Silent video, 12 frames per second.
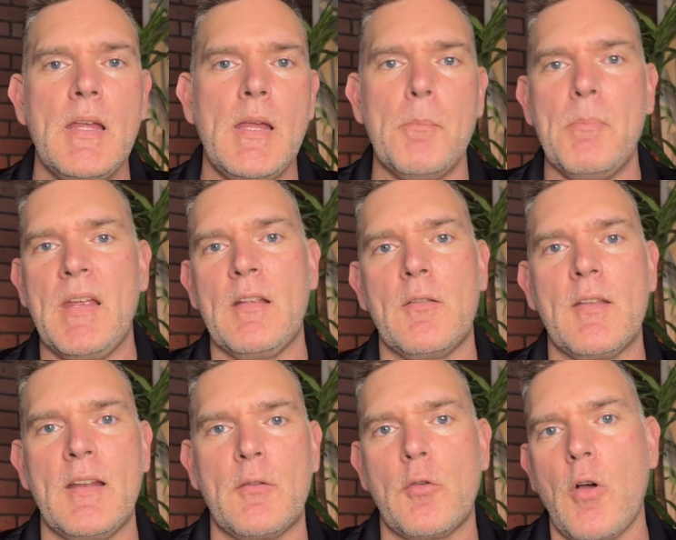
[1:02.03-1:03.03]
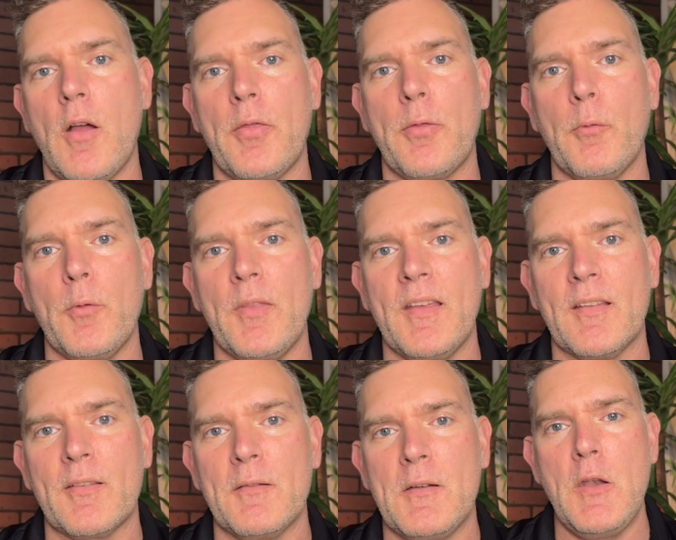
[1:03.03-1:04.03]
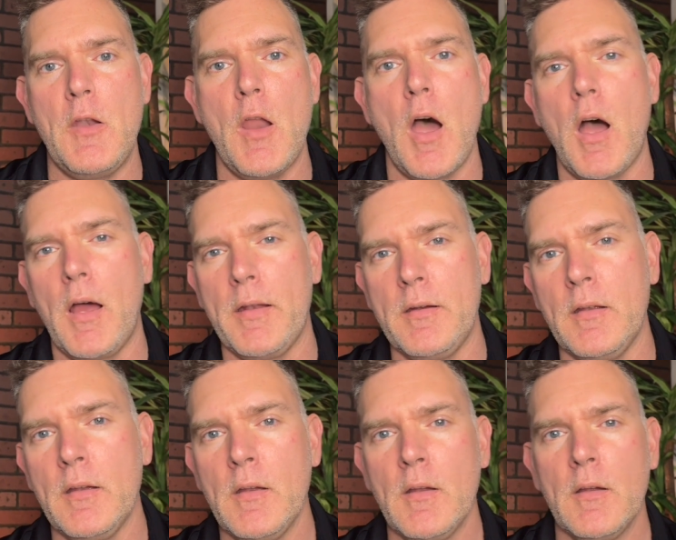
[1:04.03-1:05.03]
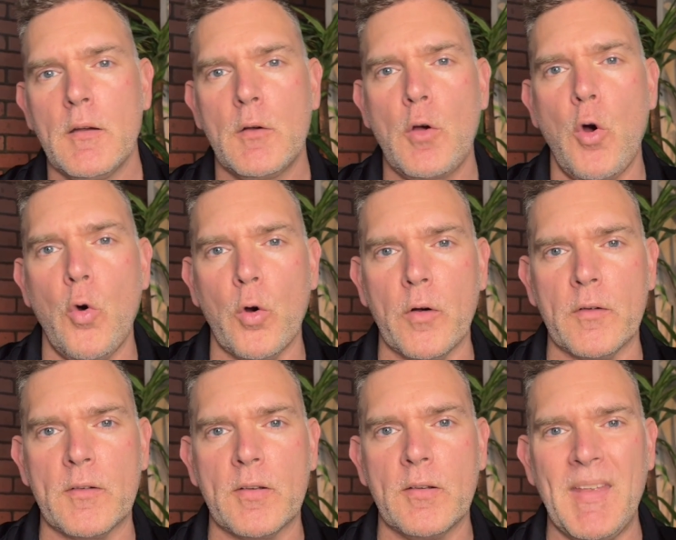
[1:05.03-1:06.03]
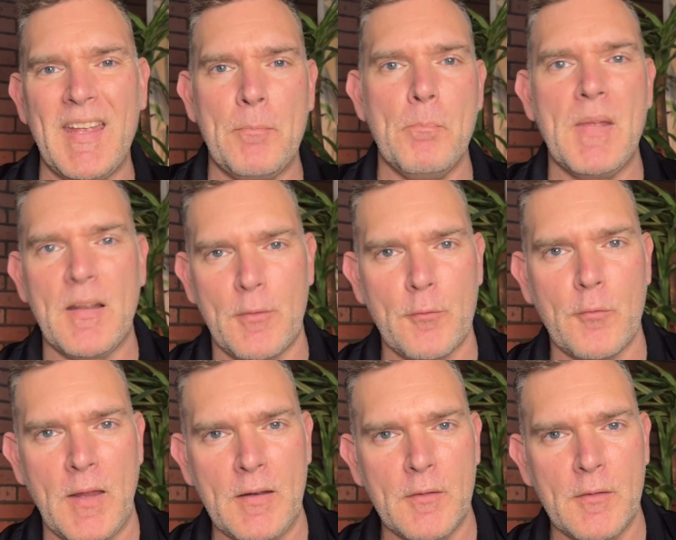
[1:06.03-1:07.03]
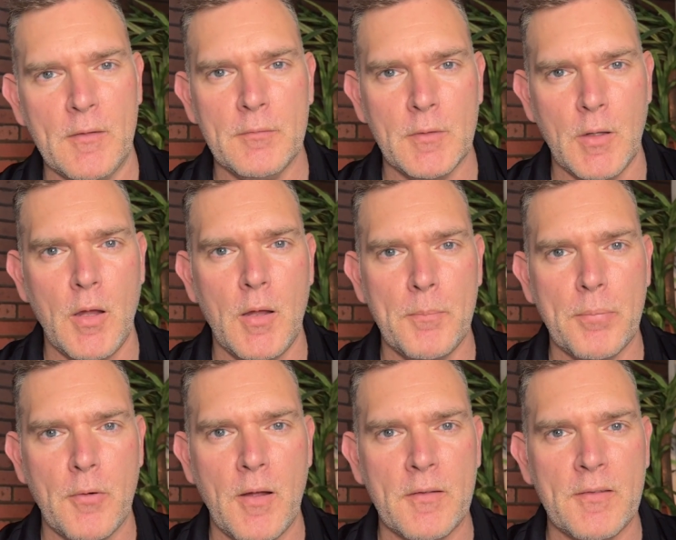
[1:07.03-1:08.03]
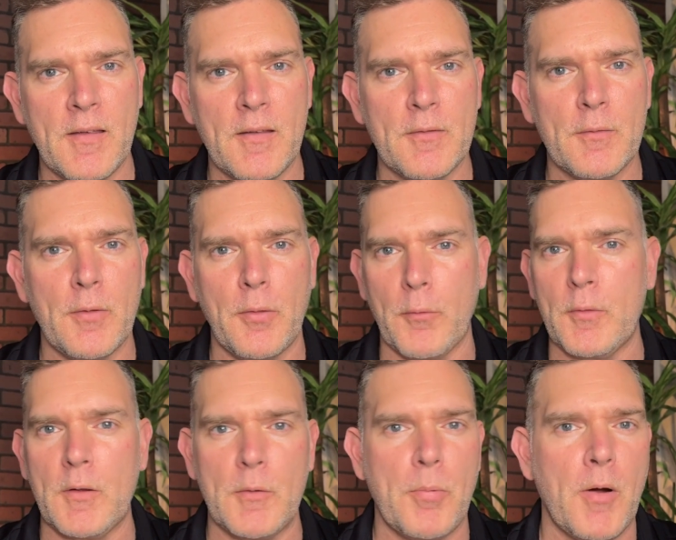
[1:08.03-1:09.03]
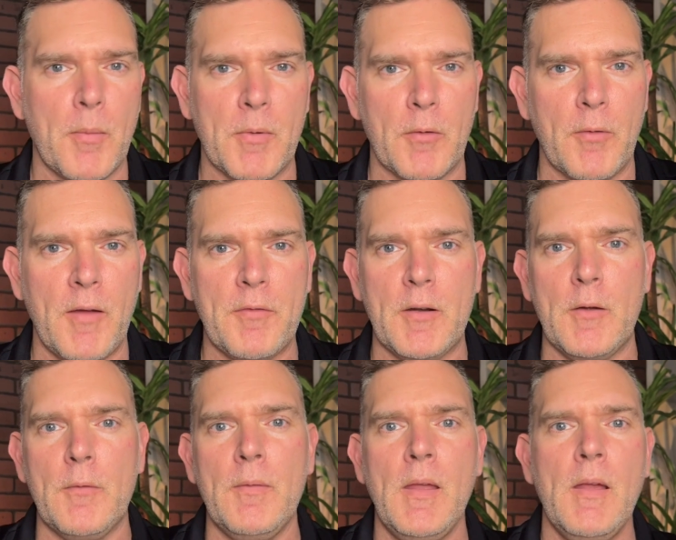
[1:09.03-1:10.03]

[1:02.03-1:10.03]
It means that it's gone through this non-court administrative law process through the Department of Revenue.